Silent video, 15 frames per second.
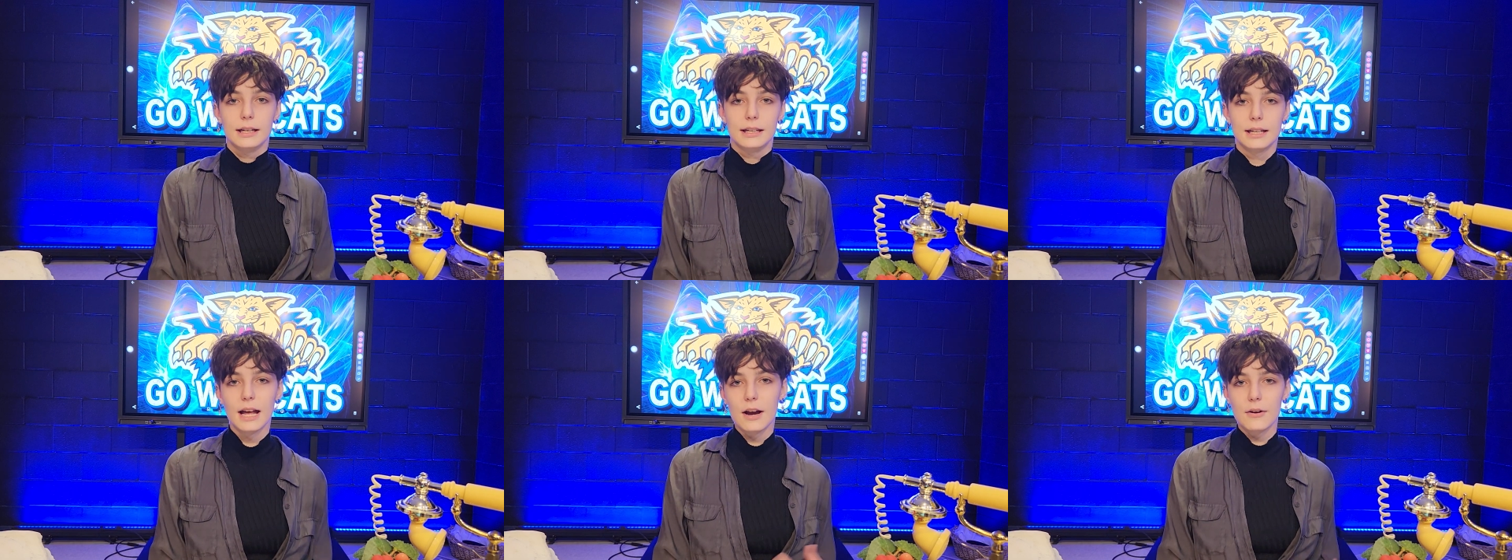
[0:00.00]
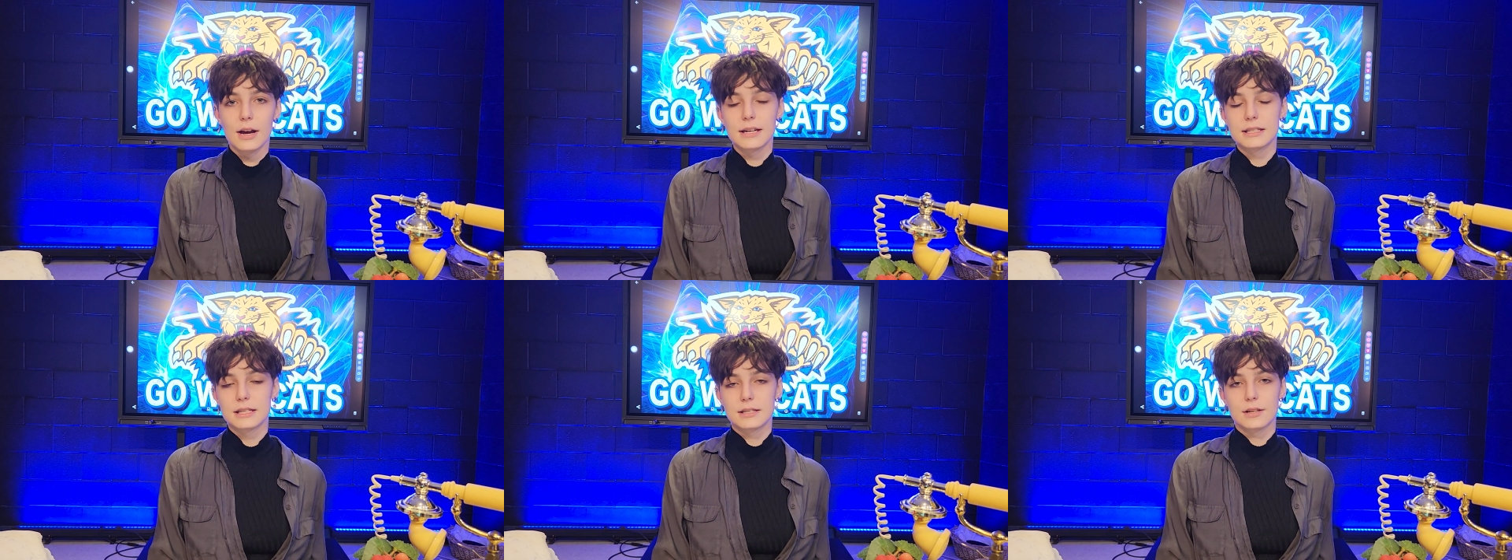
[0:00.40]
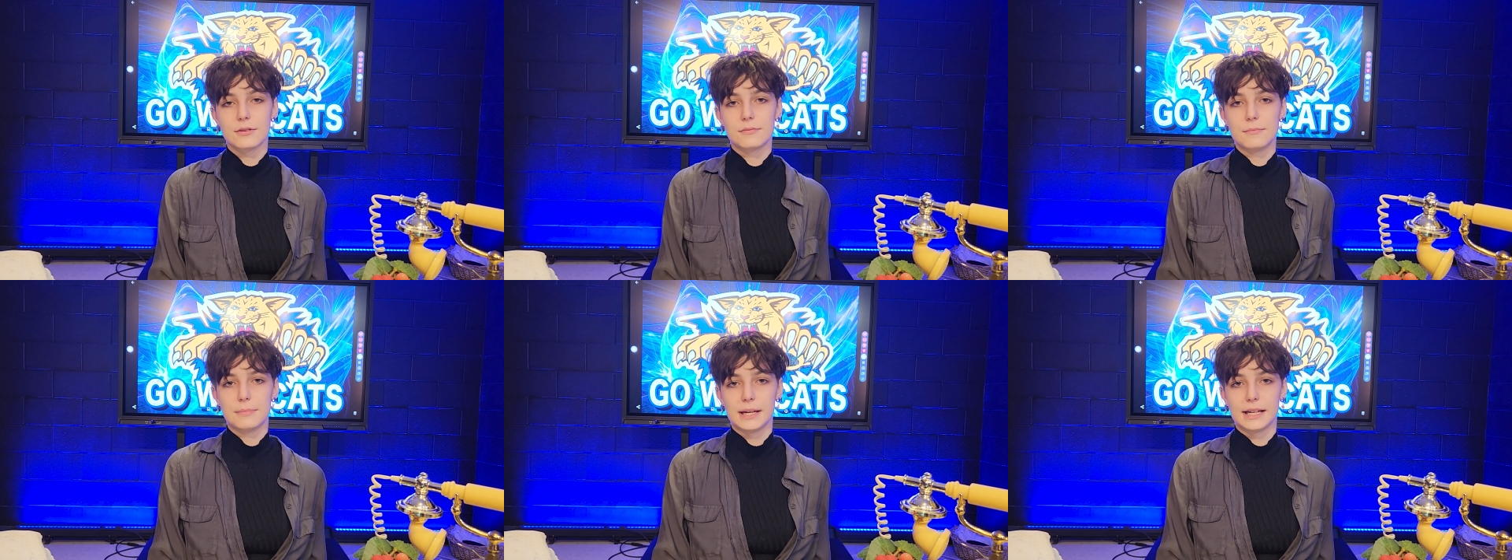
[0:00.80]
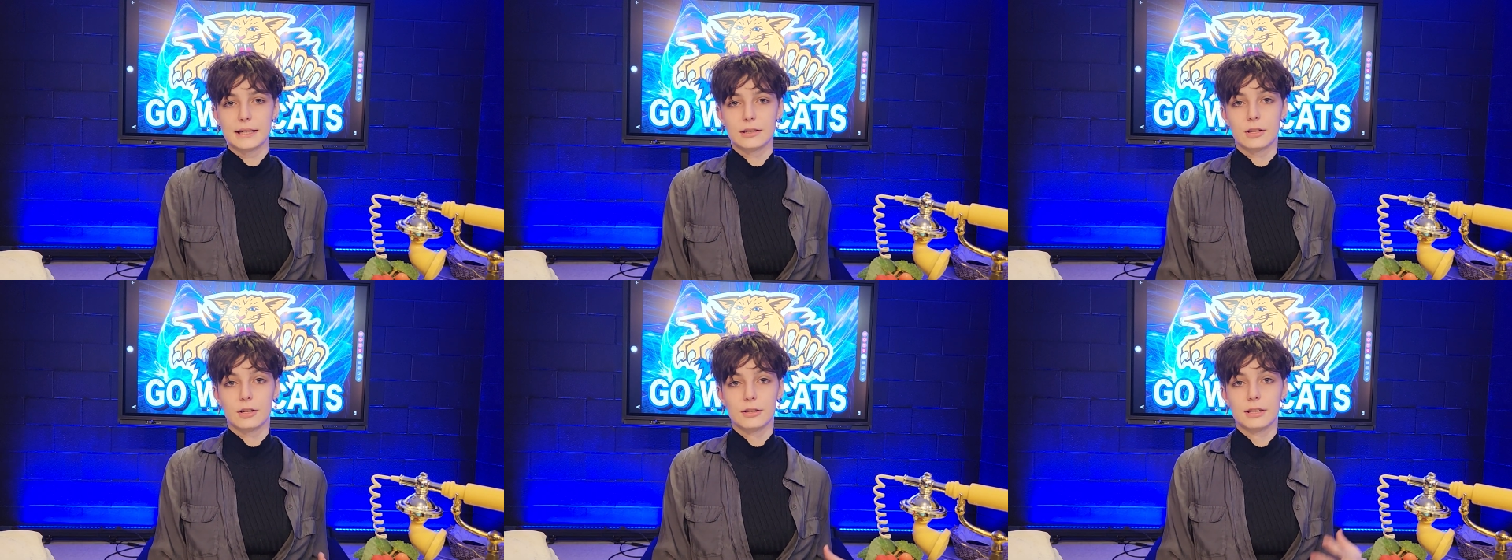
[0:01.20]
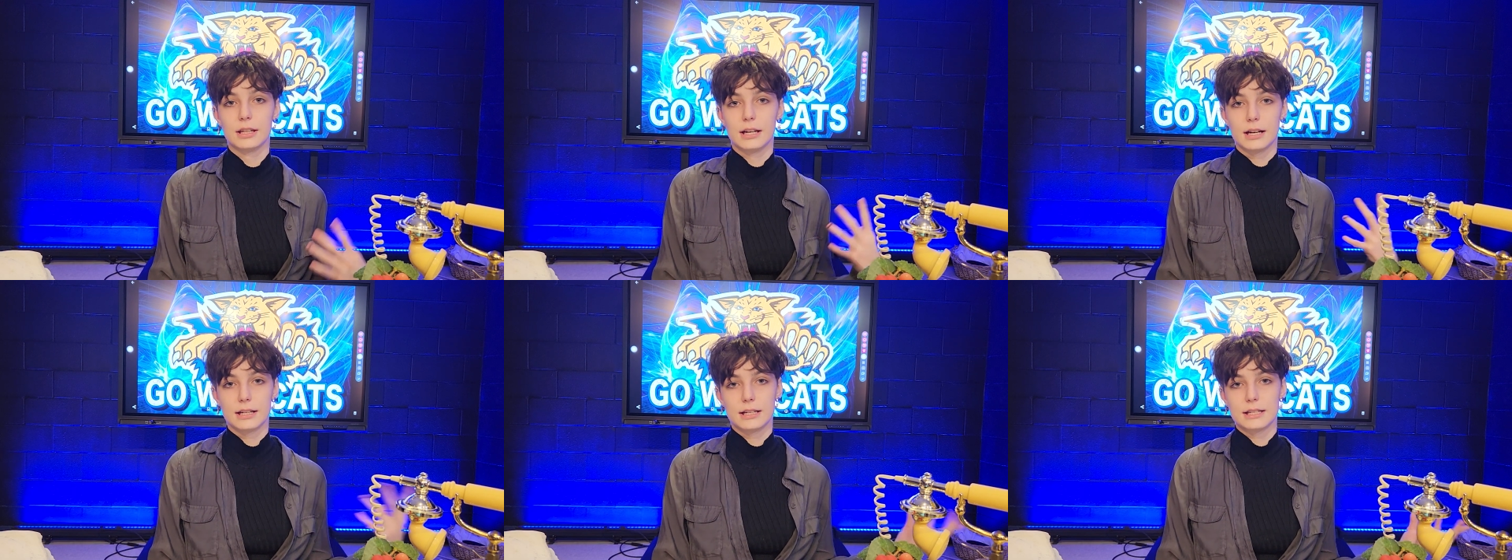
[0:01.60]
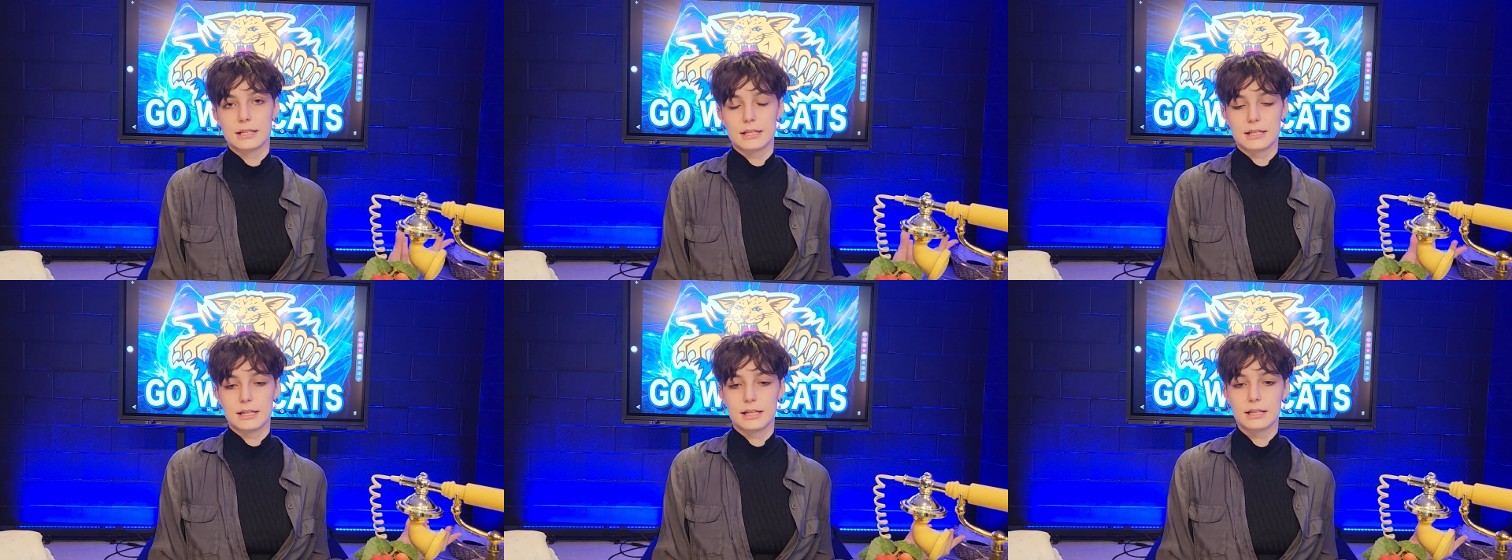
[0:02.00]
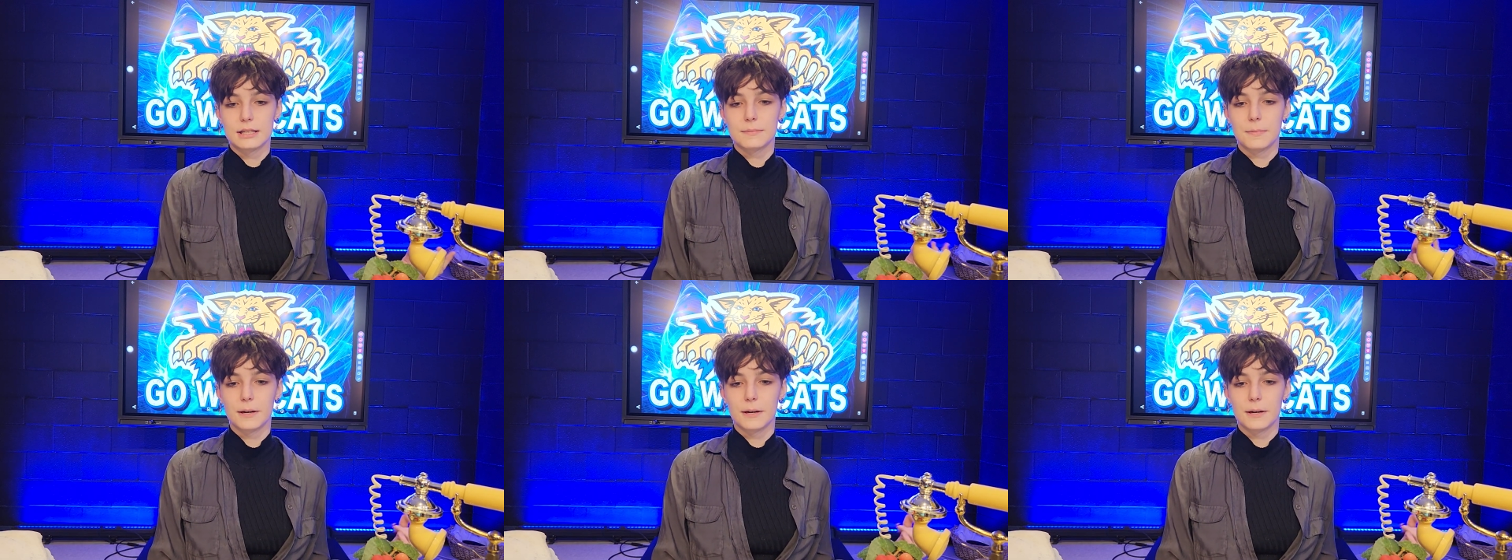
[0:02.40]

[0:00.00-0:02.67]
He now has his own band called the Honeysticks,